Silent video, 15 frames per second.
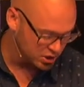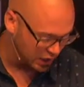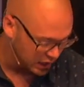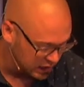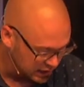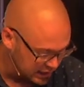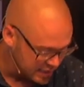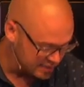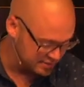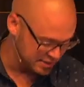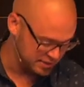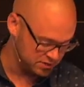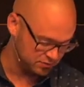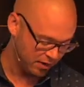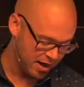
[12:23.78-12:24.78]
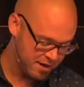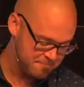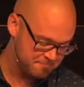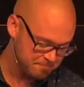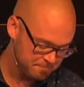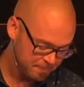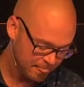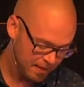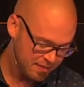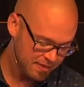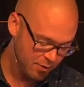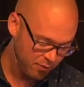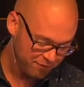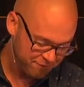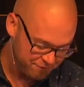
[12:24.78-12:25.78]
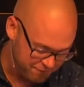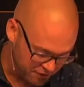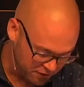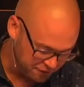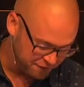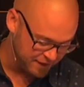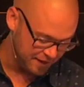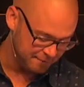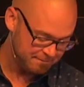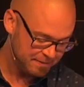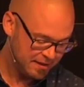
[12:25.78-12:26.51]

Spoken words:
clean this, right? They were filthy.